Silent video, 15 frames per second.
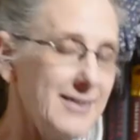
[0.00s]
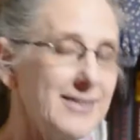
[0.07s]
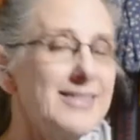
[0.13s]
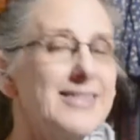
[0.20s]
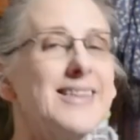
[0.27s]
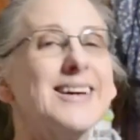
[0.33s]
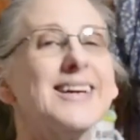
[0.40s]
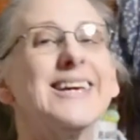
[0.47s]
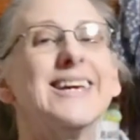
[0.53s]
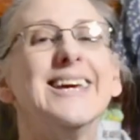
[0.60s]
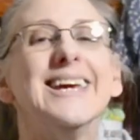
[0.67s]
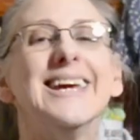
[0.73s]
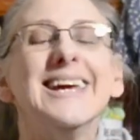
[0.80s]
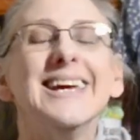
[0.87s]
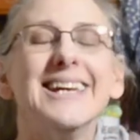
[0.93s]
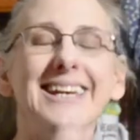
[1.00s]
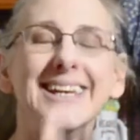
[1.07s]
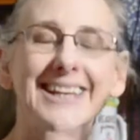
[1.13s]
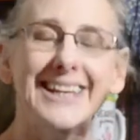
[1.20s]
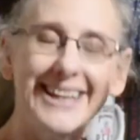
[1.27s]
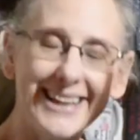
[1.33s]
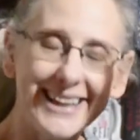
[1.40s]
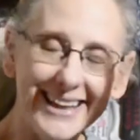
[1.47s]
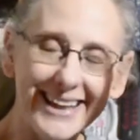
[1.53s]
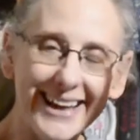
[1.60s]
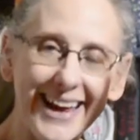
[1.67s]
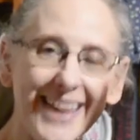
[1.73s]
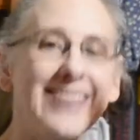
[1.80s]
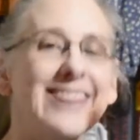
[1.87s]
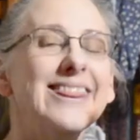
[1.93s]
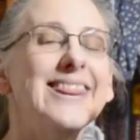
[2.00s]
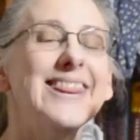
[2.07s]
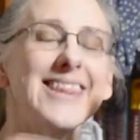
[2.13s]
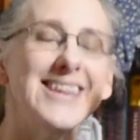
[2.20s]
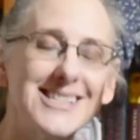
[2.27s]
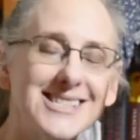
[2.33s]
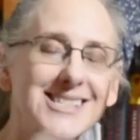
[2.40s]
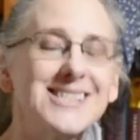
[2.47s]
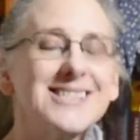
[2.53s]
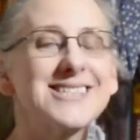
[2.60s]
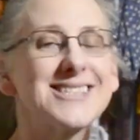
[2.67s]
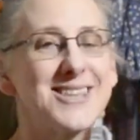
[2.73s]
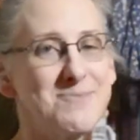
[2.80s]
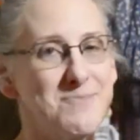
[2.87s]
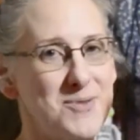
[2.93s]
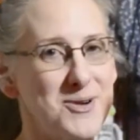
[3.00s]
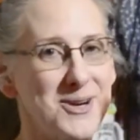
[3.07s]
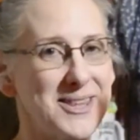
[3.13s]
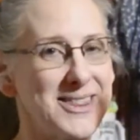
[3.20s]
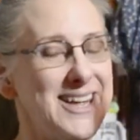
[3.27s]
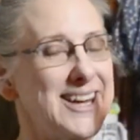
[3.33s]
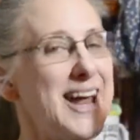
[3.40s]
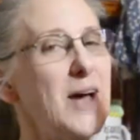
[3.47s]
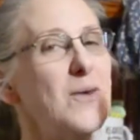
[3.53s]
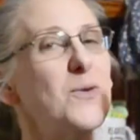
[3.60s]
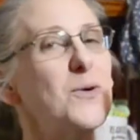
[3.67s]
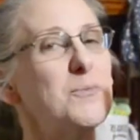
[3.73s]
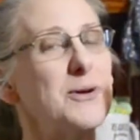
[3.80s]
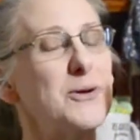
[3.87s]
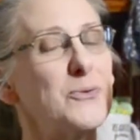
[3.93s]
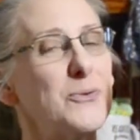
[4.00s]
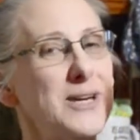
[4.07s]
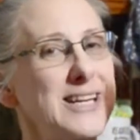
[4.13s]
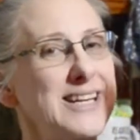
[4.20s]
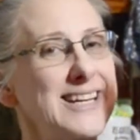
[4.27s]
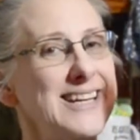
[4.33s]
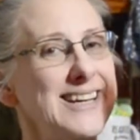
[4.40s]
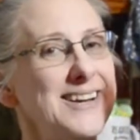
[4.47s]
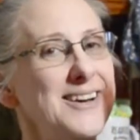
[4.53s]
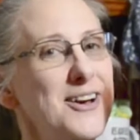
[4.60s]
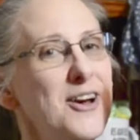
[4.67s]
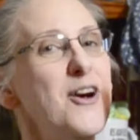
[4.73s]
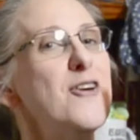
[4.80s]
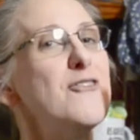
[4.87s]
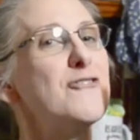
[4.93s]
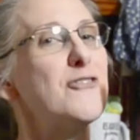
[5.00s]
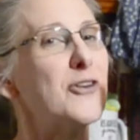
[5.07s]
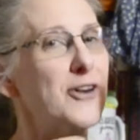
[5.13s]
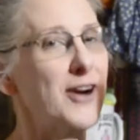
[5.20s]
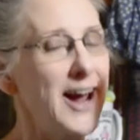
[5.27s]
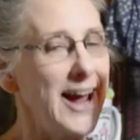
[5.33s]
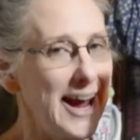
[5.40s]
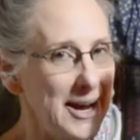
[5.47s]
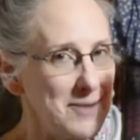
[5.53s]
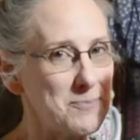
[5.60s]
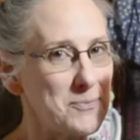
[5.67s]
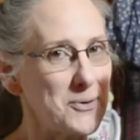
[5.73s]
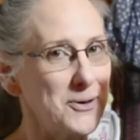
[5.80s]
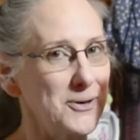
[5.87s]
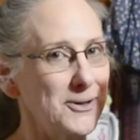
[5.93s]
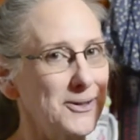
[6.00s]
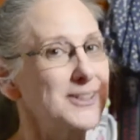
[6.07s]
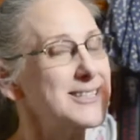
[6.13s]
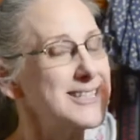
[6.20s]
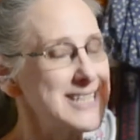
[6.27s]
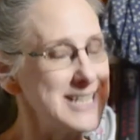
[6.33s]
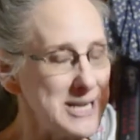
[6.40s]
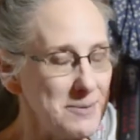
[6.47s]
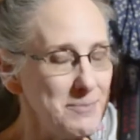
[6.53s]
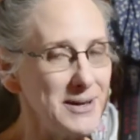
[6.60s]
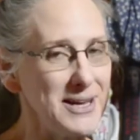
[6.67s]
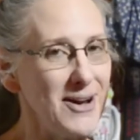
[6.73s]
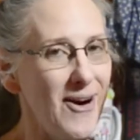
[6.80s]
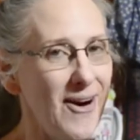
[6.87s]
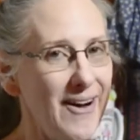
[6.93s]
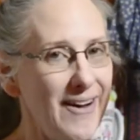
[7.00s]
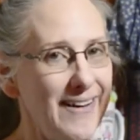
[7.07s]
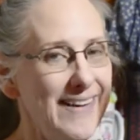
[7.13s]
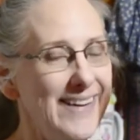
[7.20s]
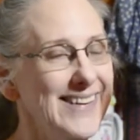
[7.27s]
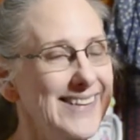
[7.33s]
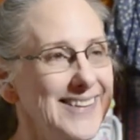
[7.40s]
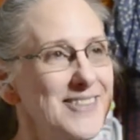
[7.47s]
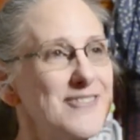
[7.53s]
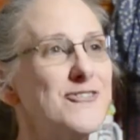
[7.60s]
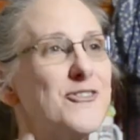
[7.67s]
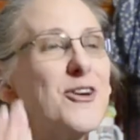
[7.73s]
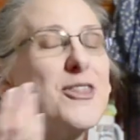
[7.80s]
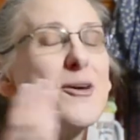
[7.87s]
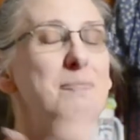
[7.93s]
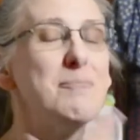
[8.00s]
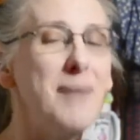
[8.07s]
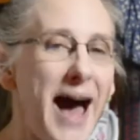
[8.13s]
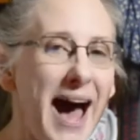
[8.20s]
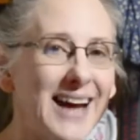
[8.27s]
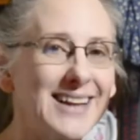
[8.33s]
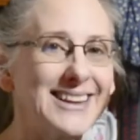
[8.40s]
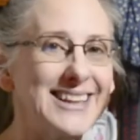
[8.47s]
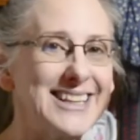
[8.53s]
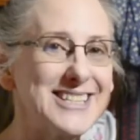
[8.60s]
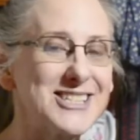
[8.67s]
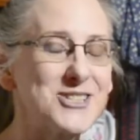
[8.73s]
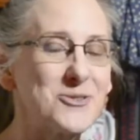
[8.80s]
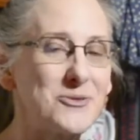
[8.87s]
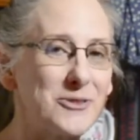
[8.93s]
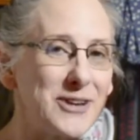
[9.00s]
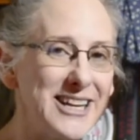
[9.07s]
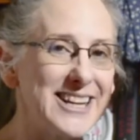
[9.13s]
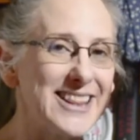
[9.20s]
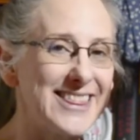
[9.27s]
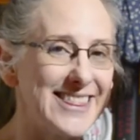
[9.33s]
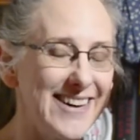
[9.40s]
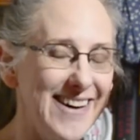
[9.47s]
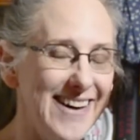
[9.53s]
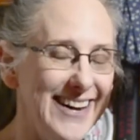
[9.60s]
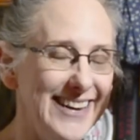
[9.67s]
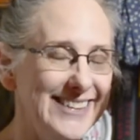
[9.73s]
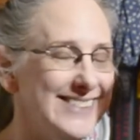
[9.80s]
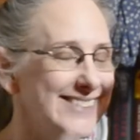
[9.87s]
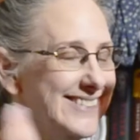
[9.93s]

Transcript: The Keening. This is the book that I will be reading for April TBR for the backlist readathon.